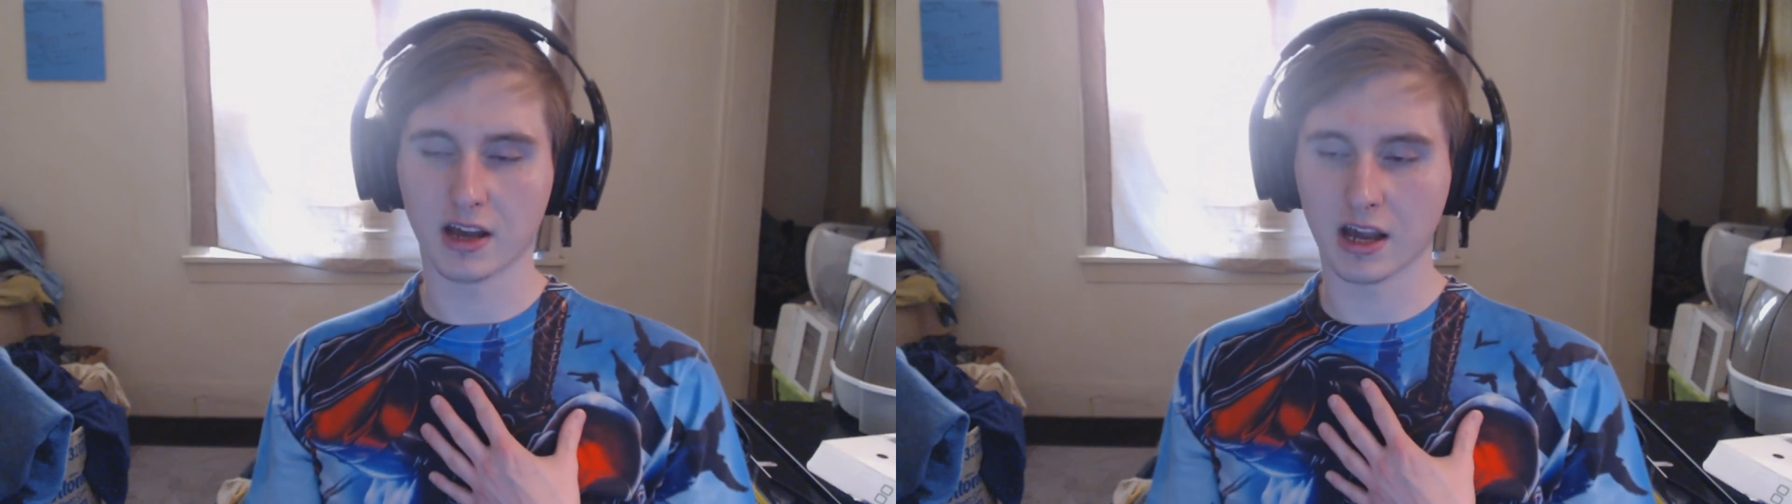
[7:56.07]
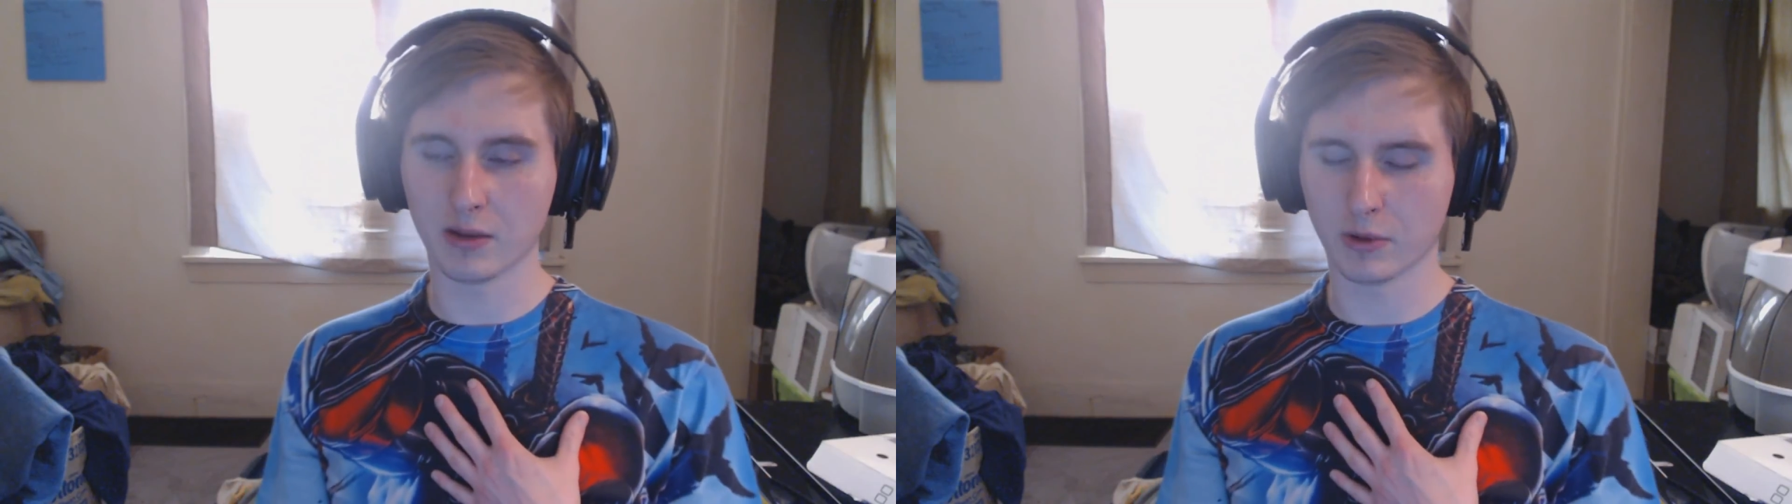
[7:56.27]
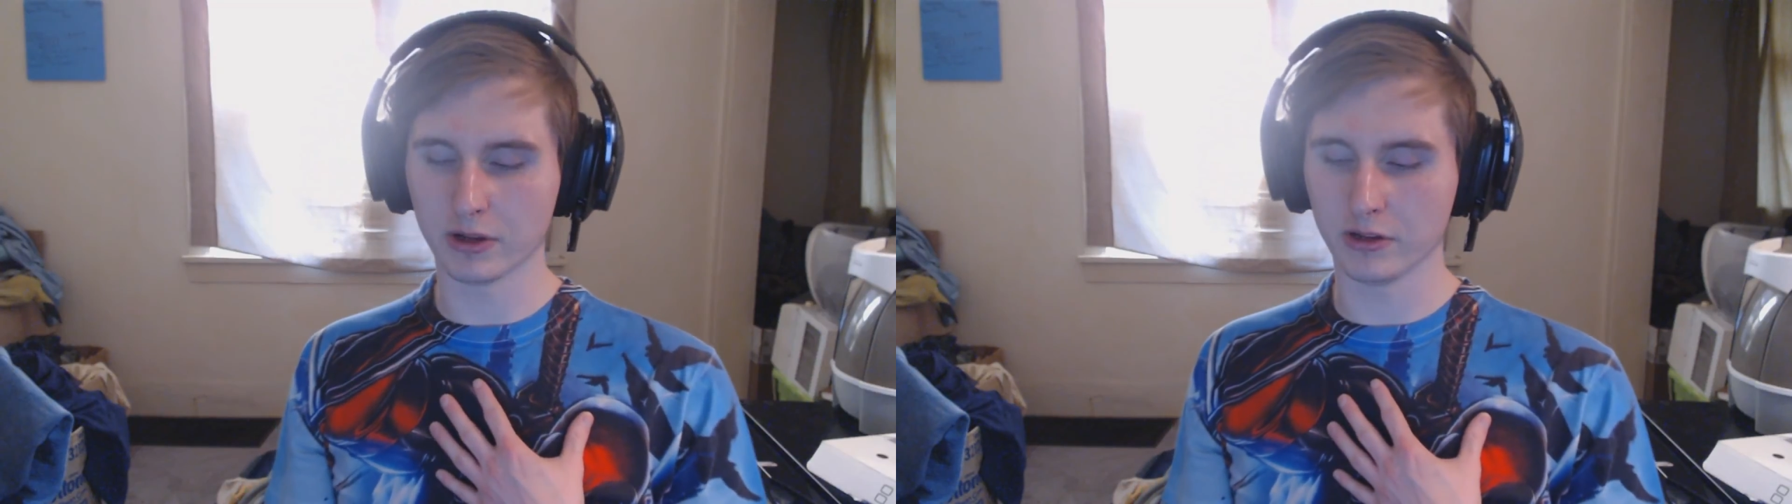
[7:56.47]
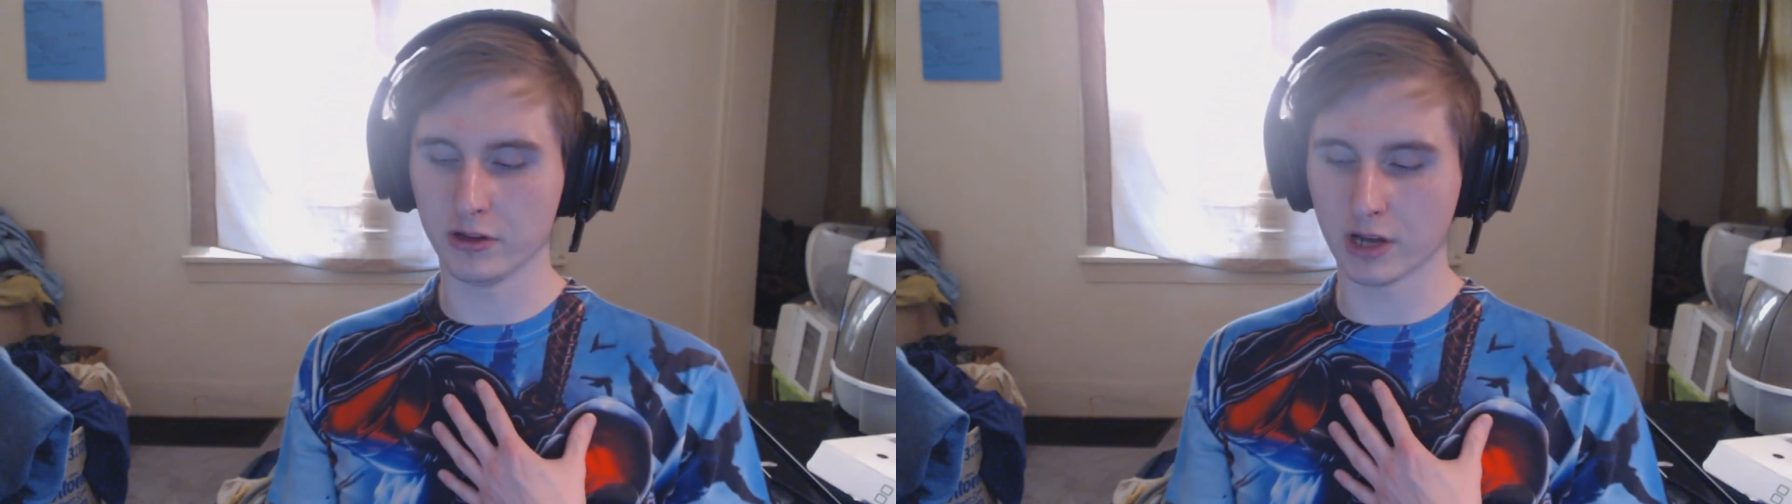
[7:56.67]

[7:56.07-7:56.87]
I want